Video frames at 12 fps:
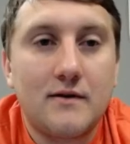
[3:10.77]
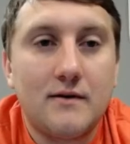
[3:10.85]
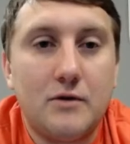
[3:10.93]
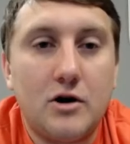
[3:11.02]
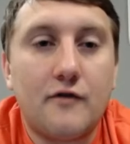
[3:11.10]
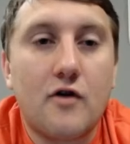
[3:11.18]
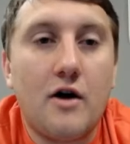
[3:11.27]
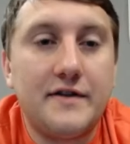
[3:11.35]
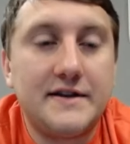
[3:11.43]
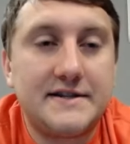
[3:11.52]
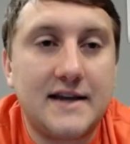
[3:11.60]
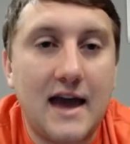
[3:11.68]
But overall,
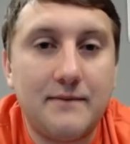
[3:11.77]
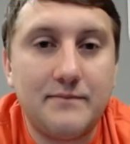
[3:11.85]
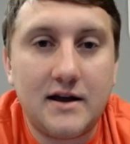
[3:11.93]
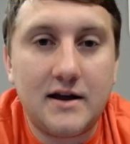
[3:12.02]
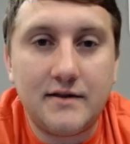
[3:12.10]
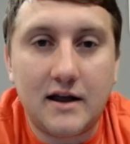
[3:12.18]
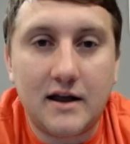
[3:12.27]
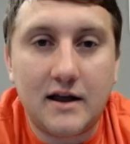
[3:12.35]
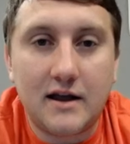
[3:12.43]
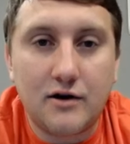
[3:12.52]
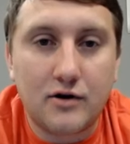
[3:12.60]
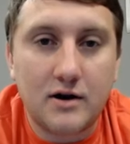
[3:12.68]
this is a game that
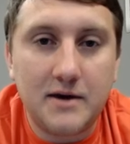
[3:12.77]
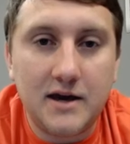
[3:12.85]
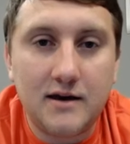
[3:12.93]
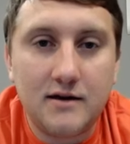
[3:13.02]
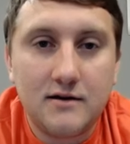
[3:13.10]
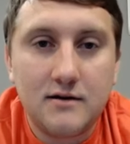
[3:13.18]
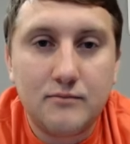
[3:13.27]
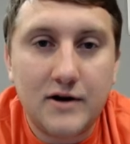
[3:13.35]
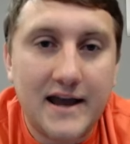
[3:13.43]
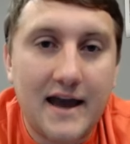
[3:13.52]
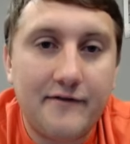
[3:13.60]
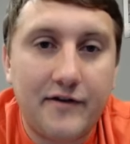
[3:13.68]
you're going to be
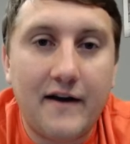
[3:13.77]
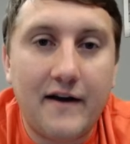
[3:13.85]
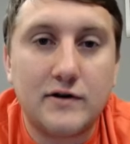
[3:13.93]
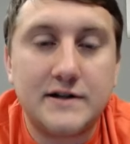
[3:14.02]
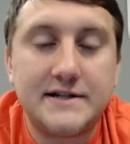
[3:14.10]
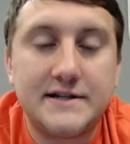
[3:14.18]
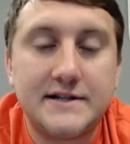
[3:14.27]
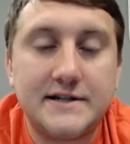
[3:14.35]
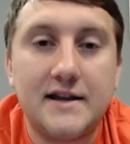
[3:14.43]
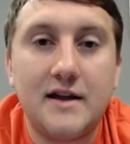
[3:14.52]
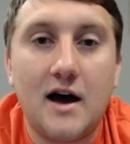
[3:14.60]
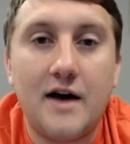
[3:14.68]
pretty heavy favorites
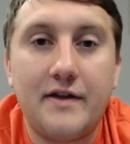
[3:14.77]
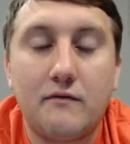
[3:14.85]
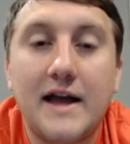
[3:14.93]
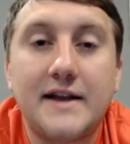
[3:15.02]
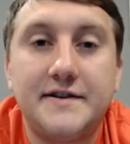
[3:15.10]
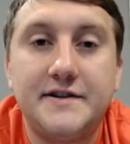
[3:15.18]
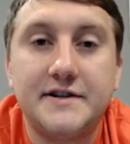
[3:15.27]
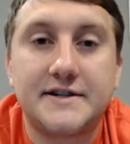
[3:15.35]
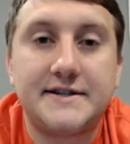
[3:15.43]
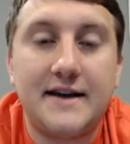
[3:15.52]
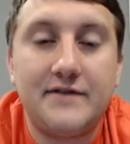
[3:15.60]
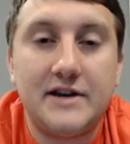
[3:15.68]
in. They ranked
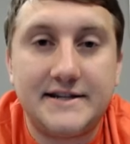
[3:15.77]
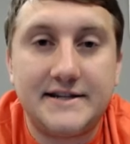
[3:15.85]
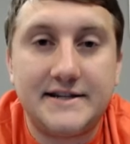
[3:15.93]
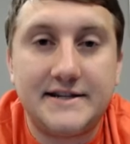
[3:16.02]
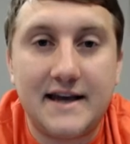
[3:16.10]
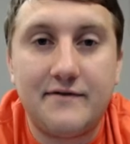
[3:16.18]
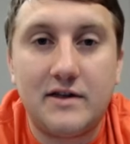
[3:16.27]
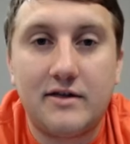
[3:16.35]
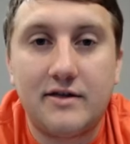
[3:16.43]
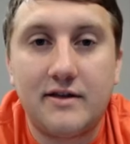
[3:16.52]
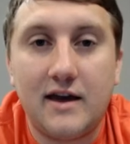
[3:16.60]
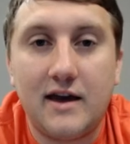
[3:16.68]
just
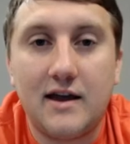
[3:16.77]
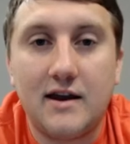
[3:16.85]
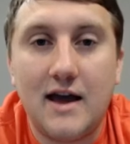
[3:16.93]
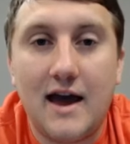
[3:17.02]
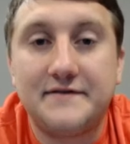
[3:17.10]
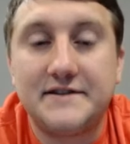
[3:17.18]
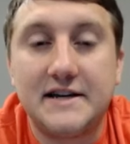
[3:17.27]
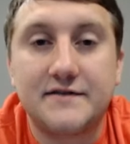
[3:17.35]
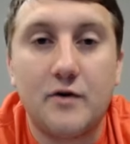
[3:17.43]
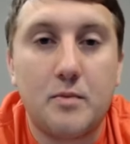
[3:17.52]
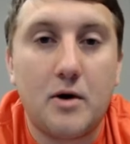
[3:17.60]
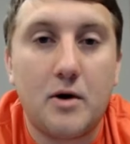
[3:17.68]
77th in
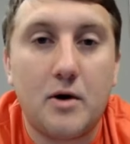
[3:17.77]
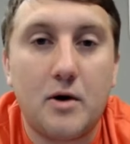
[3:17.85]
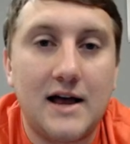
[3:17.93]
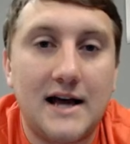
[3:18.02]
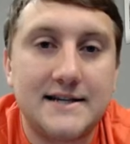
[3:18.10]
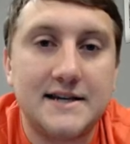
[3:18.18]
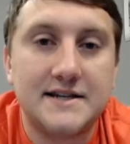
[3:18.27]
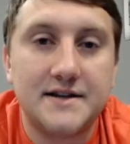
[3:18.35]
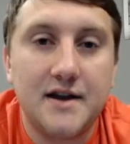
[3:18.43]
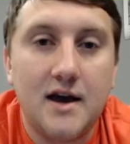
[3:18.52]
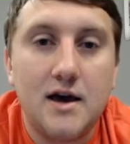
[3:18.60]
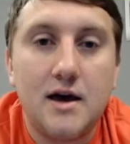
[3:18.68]
FCS football last season
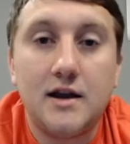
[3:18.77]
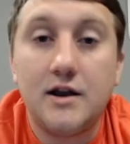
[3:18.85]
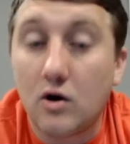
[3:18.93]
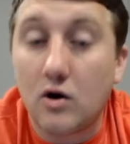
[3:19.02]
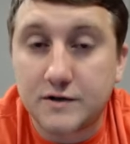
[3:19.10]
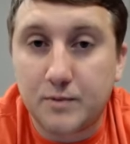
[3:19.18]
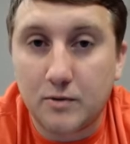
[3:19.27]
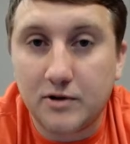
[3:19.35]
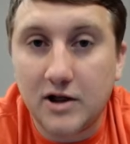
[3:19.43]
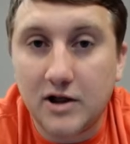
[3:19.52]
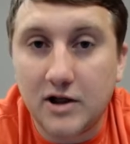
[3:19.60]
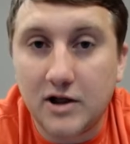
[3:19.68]
in yards
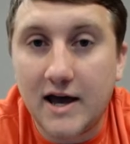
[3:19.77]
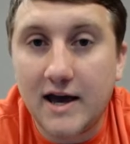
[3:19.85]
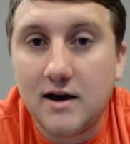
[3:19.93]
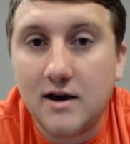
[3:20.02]
per play.